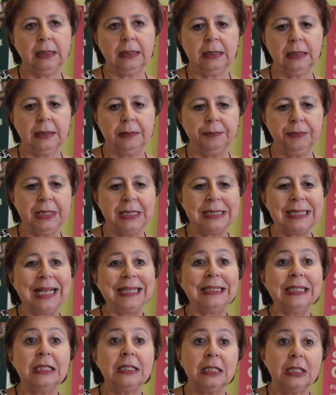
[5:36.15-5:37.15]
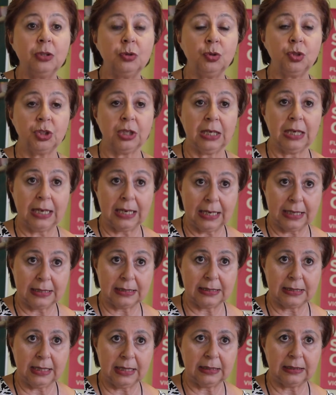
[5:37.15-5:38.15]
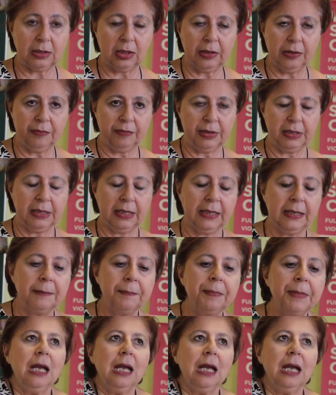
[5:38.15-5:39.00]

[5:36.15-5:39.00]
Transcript: it's not institutionalized yet, everything.